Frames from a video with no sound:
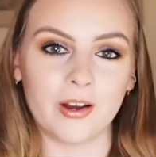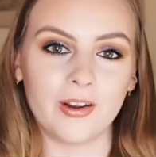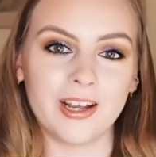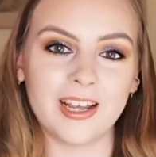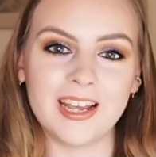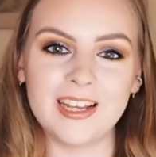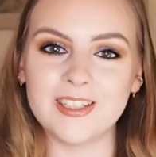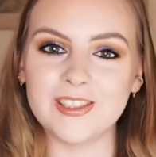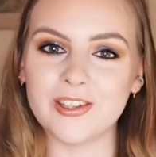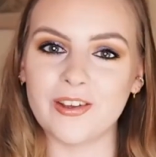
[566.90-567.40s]

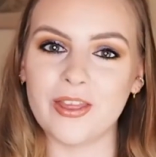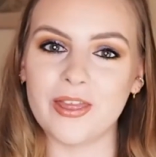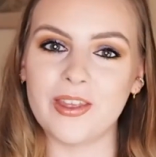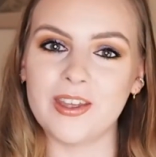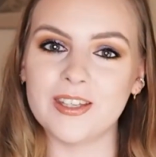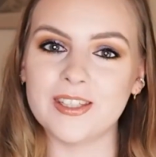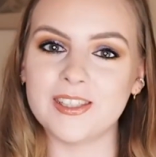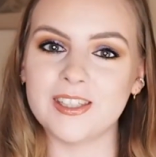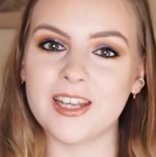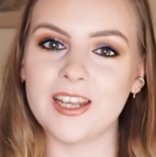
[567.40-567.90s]
Okay, so
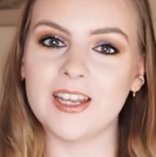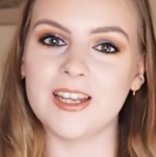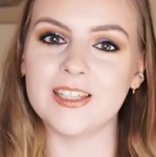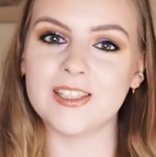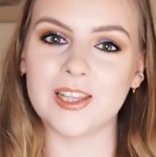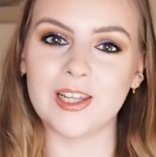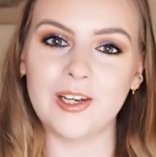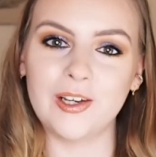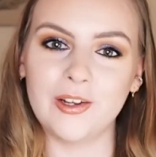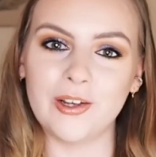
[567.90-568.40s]
this is the
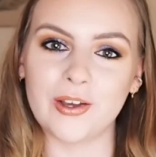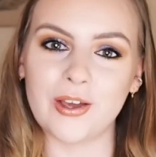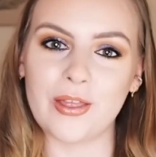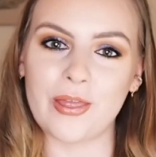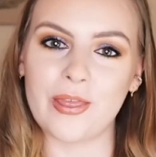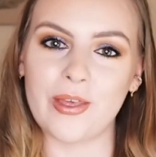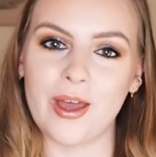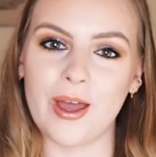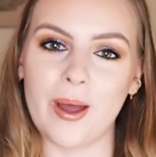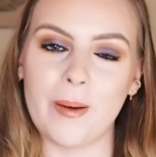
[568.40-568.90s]
look
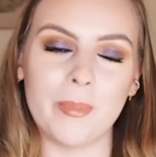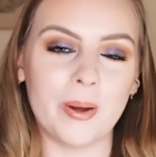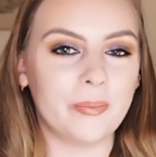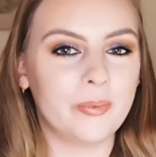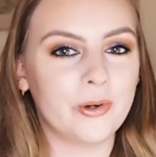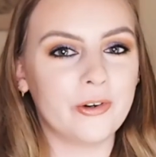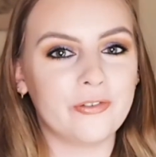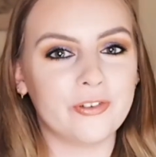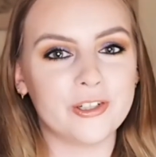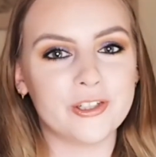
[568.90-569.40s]
that my
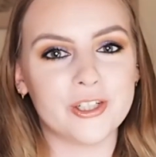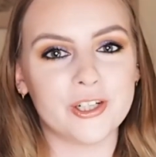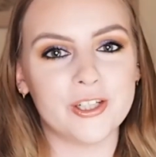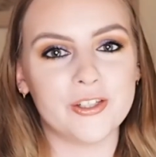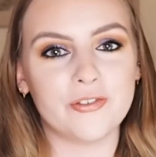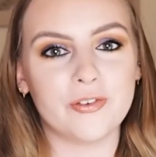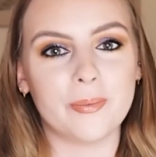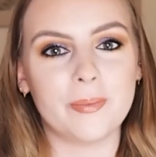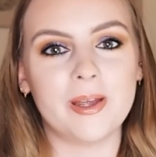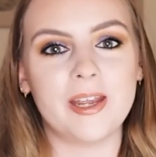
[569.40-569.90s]
boyfriend chose
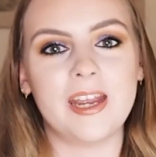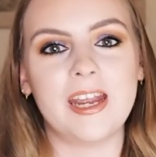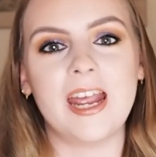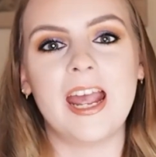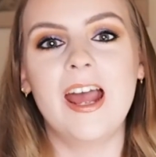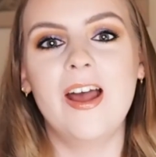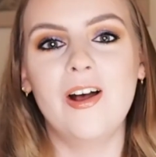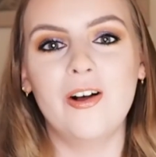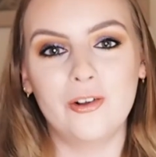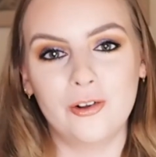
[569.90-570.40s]
for me
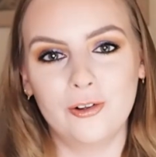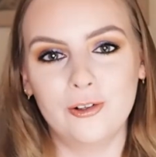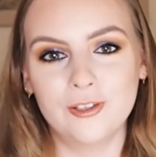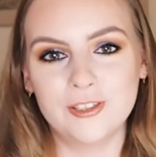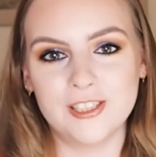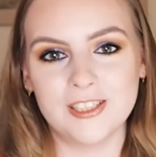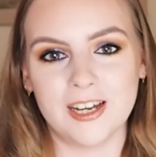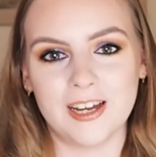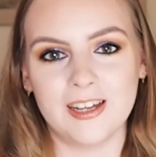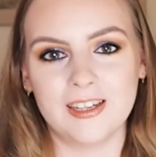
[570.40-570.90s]
all
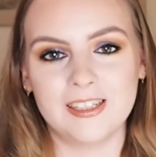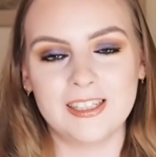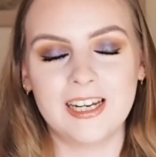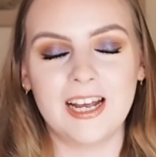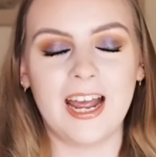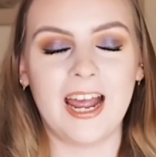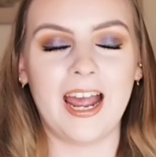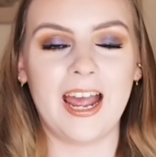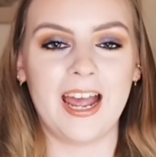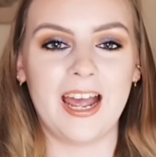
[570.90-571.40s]
done,
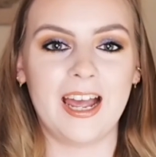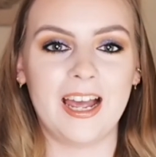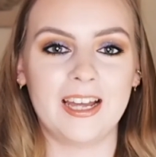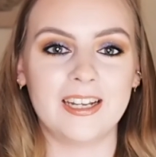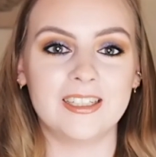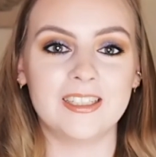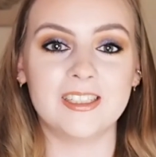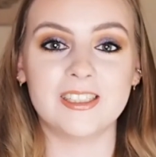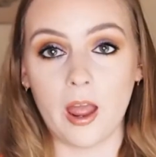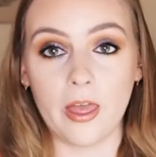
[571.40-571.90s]

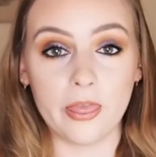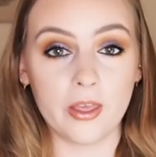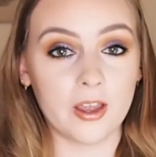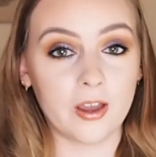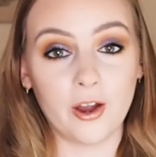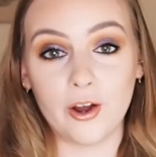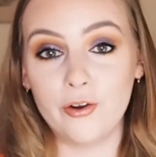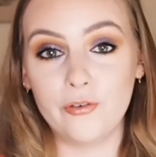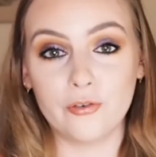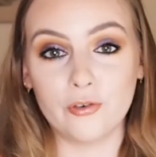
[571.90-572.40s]
and I think
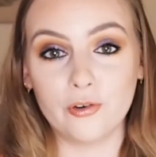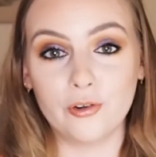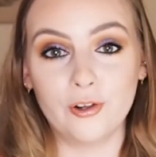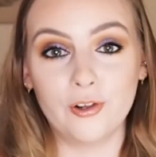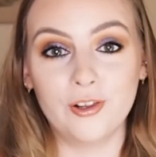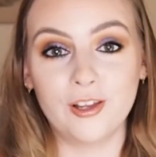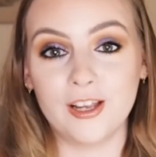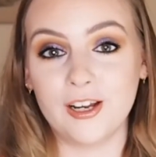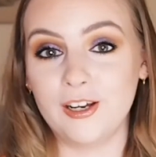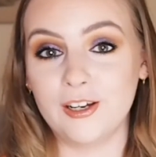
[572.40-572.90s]
overall
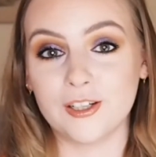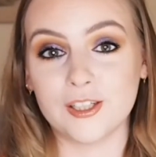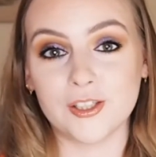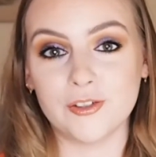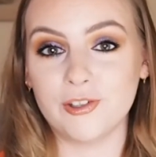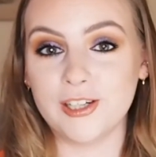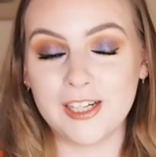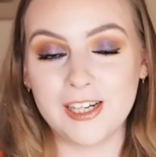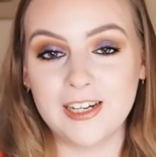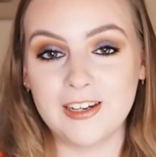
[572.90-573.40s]
it looks
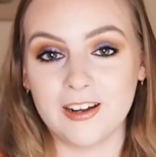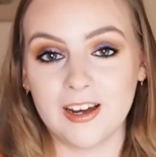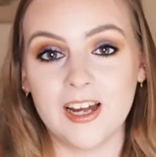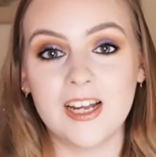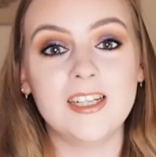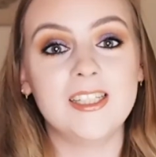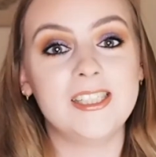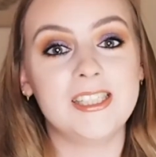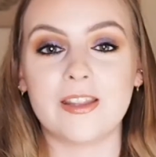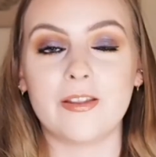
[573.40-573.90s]
really
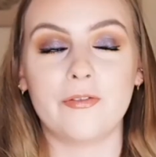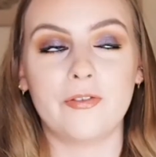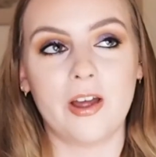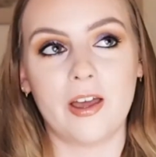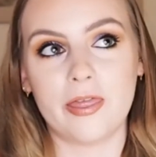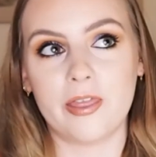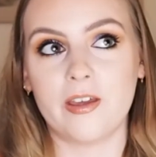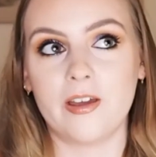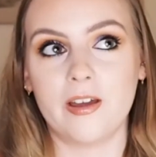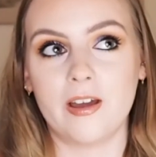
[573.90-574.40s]
nice. The fact
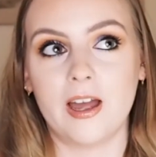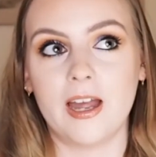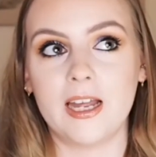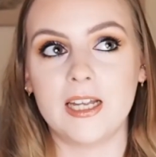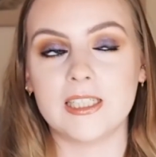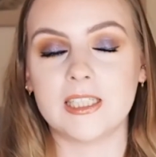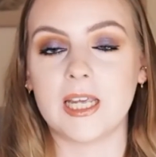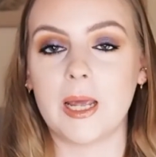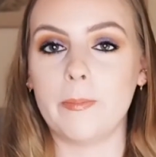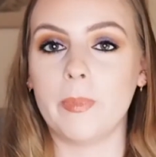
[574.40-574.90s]
that I had
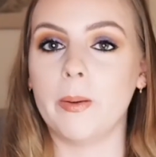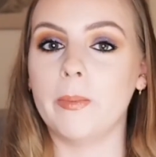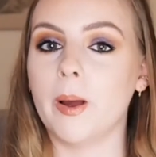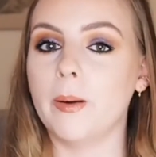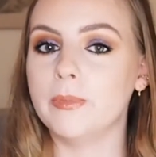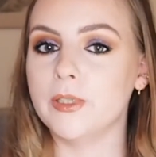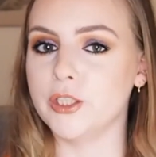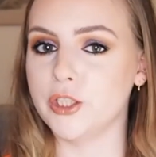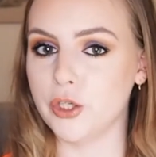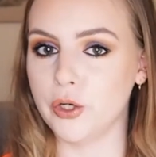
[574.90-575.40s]
to get my mum
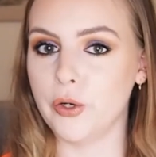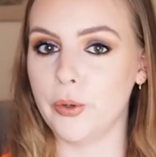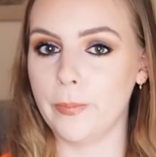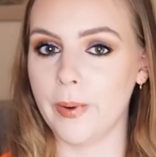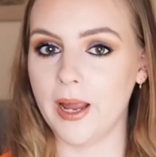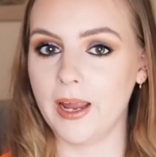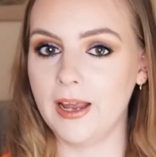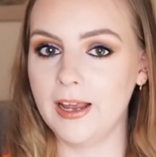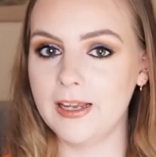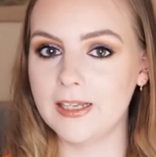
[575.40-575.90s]
to do my
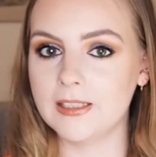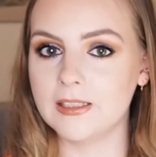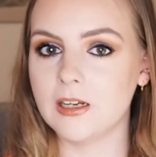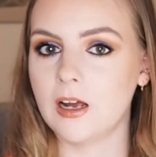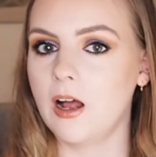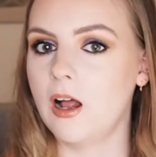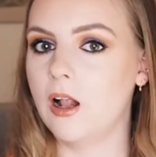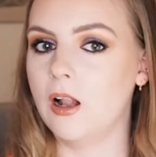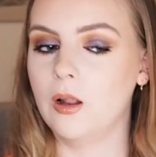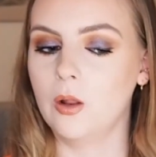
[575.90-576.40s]

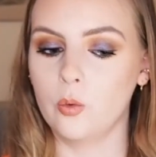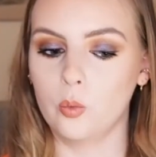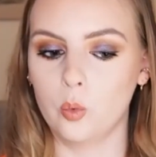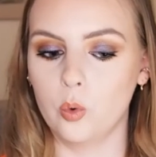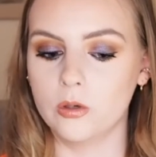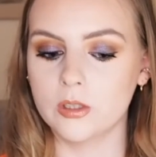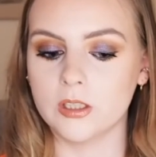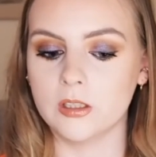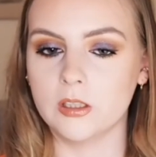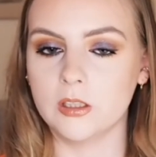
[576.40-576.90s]
hairstyle
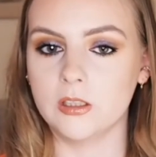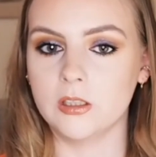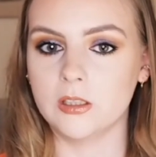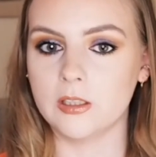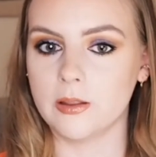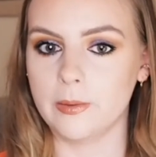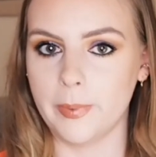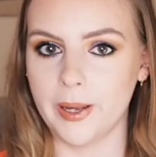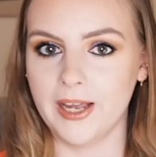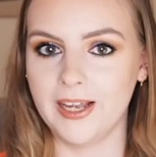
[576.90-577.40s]
wasn't
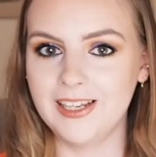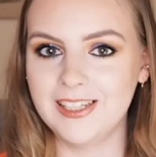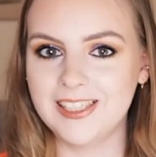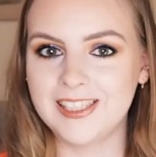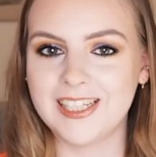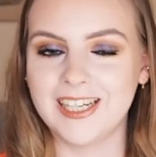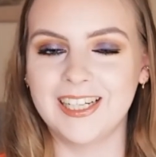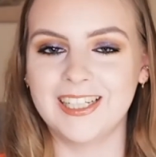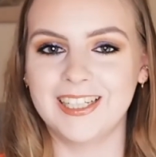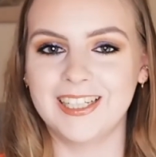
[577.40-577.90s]
the best,